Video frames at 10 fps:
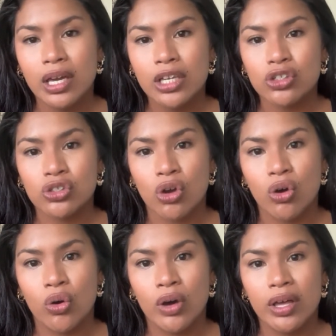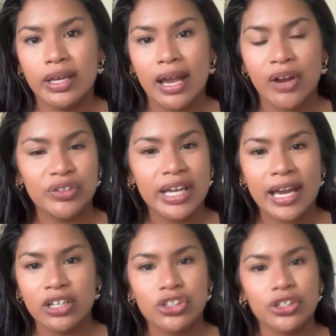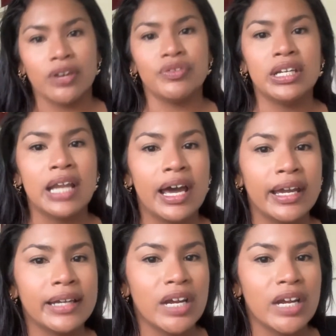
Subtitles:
So every etch, every line,